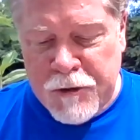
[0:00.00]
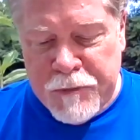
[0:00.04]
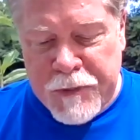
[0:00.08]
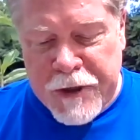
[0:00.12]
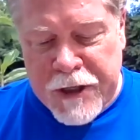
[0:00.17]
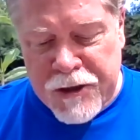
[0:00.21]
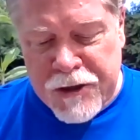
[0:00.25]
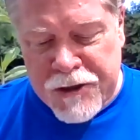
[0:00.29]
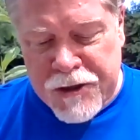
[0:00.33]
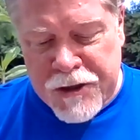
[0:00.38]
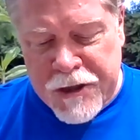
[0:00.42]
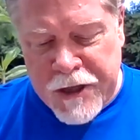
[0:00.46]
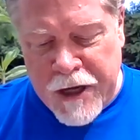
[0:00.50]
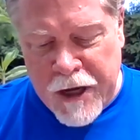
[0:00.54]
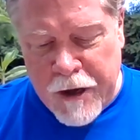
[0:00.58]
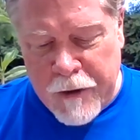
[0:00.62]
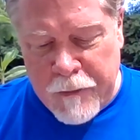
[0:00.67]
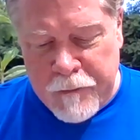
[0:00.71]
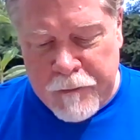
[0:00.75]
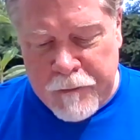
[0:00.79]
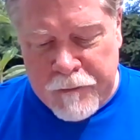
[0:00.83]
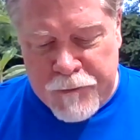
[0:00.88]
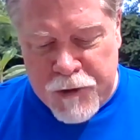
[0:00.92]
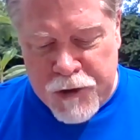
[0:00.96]

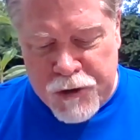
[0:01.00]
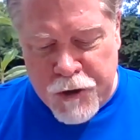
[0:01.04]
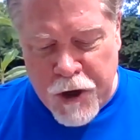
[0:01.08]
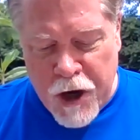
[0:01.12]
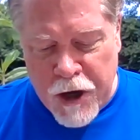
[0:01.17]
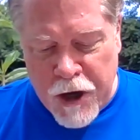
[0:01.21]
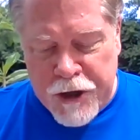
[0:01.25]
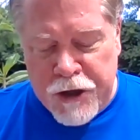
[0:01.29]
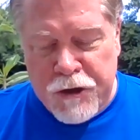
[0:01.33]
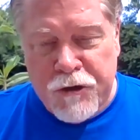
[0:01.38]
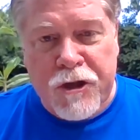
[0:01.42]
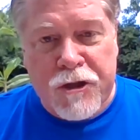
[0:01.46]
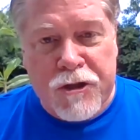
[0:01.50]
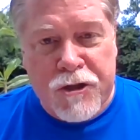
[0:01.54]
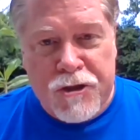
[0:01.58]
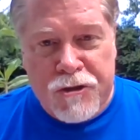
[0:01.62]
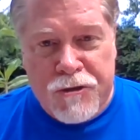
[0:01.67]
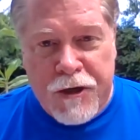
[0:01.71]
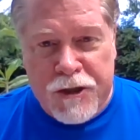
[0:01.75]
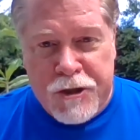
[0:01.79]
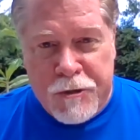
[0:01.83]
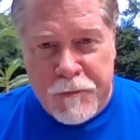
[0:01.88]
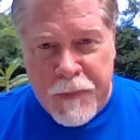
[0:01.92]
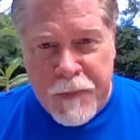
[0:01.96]
shrunk, you can
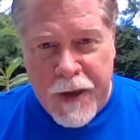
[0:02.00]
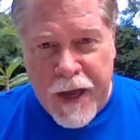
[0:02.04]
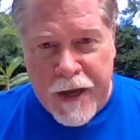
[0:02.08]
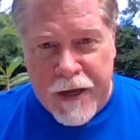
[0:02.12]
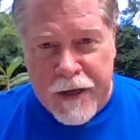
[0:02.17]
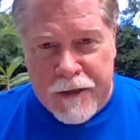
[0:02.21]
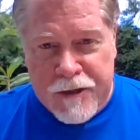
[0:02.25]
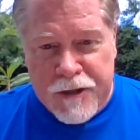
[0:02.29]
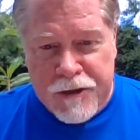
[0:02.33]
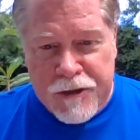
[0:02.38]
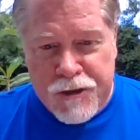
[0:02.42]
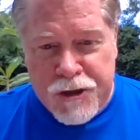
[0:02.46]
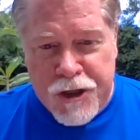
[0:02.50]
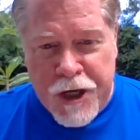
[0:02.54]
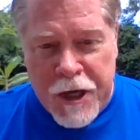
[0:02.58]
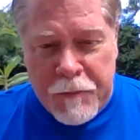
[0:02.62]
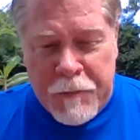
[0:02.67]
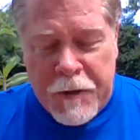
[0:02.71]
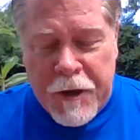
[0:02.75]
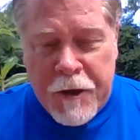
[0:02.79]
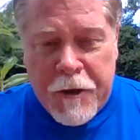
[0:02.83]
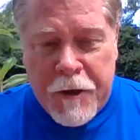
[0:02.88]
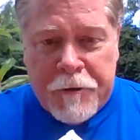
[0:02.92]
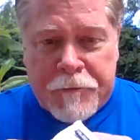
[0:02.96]
stretch it back into shape.
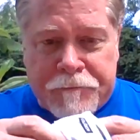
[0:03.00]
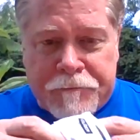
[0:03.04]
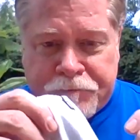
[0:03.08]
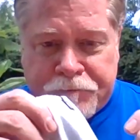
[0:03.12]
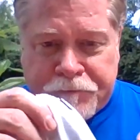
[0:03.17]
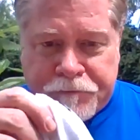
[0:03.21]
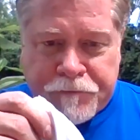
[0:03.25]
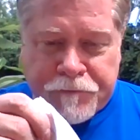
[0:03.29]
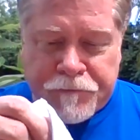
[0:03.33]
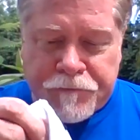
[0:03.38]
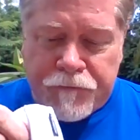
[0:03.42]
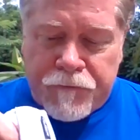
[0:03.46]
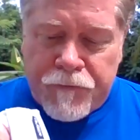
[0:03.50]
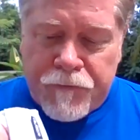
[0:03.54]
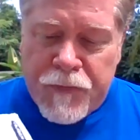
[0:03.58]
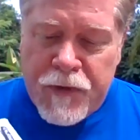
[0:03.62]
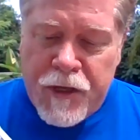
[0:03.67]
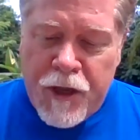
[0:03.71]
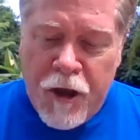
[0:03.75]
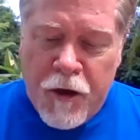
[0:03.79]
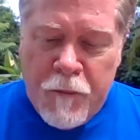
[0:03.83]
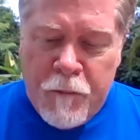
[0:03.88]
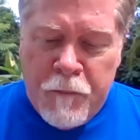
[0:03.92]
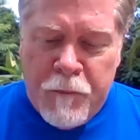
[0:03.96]

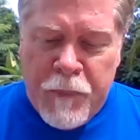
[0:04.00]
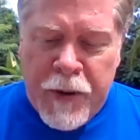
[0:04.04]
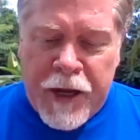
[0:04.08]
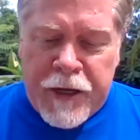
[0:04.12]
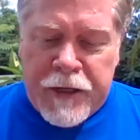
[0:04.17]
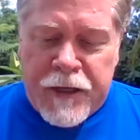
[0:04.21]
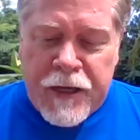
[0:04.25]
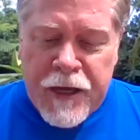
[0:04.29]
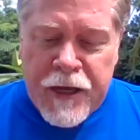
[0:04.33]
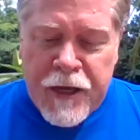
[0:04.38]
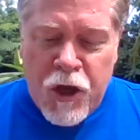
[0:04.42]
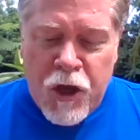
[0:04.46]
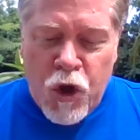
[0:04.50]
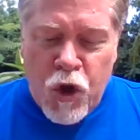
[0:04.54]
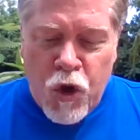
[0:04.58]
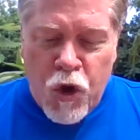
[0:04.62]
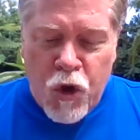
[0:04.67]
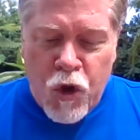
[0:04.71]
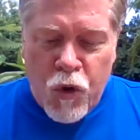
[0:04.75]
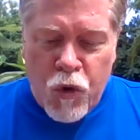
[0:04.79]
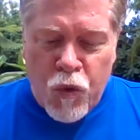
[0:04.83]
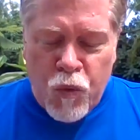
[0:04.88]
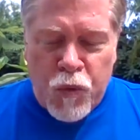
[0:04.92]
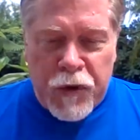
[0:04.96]
But
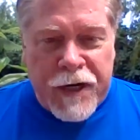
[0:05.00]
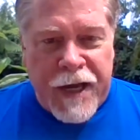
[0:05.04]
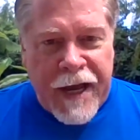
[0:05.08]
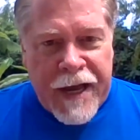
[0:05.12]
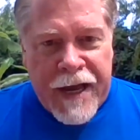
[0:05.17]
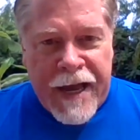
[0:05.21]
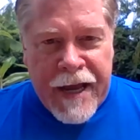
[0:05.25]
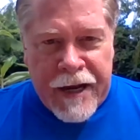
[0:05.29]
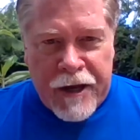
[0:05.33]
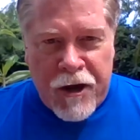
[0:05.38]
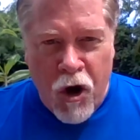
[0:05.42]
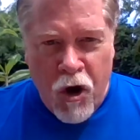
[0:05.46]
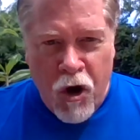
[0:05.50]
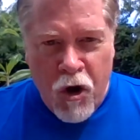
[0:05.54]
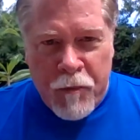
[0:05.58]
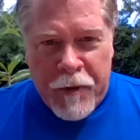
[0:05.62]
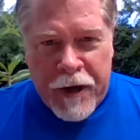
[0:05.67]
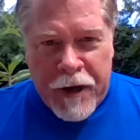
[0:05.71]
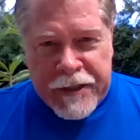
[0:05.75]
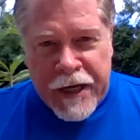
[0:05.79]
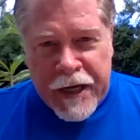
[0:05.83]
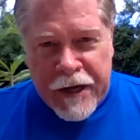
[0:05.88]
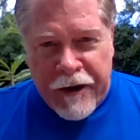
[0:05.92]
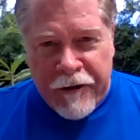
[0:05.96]
when I head home, I
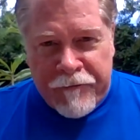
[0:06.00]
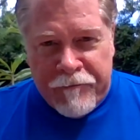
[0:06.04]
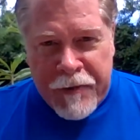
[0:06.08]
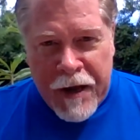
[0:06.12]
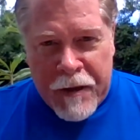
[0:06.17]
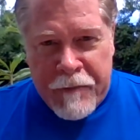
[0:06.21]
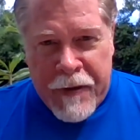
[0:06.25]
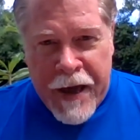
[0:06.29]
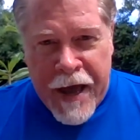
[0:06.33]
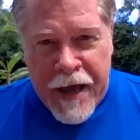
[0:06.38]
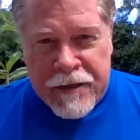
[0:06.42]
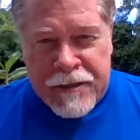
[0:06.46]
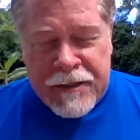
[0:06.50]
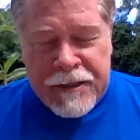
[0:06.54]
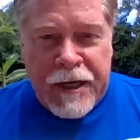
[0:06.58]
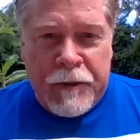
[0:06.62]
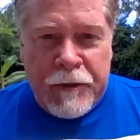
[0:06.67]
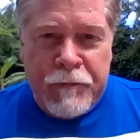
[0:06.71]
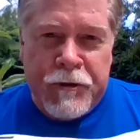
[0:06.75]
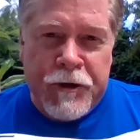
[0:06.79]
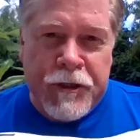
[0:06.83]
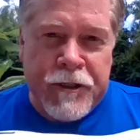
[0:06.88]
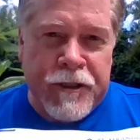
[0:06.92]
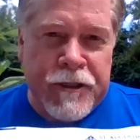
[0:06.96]
take off my mask and I
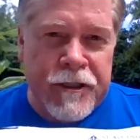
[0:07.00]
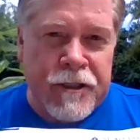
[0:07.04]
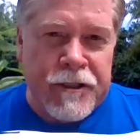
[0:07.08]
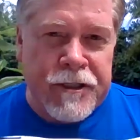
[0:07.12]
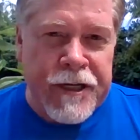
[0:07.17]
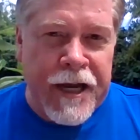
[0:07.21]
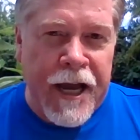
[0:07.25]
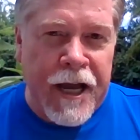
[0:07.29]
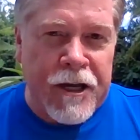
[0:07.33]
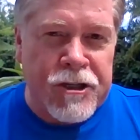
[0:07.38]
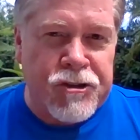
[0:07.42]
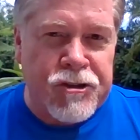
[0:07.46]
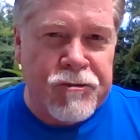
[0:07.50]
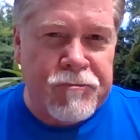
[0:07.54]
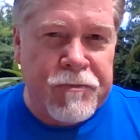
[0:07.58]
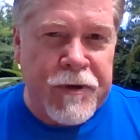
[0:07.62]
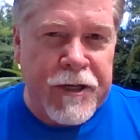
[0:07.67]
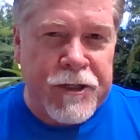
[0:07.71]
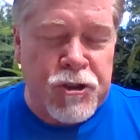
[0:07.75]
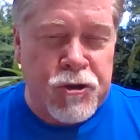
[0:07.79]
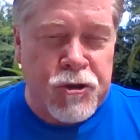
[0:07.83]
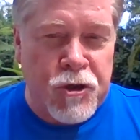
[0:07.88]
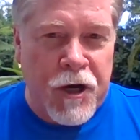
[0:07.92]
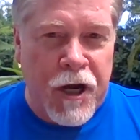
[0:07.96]
put it in the dash of my
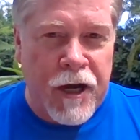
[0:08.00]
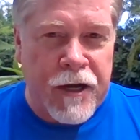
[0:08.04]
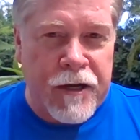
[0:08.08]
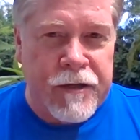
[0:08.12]
truck,